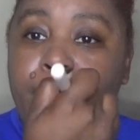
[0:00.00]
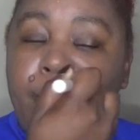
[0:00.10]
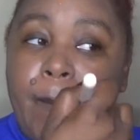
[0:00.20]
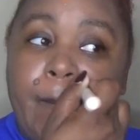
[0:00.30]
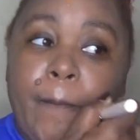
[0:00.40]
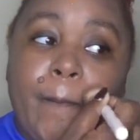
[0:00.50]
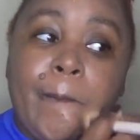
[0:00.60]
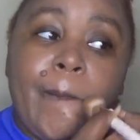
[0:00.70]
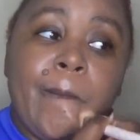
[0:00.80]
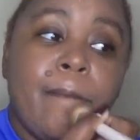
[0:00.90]

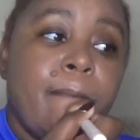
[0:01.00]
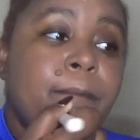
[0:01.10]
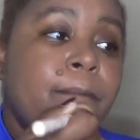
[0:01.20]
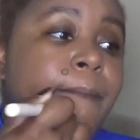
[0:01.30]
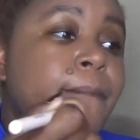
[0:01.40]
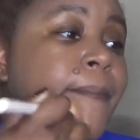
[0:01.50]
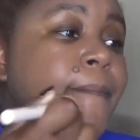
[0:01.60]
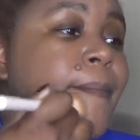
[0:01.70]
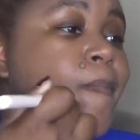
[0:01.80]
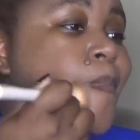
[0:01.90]

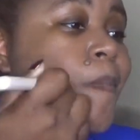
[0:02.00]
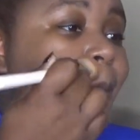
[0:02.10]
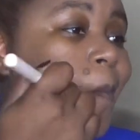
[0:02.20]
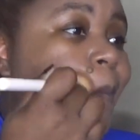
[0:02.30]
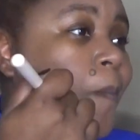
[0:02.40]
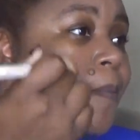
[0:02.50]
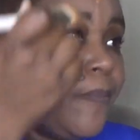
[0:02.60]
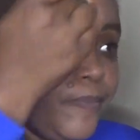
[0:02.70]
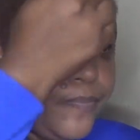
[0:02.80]
(silence)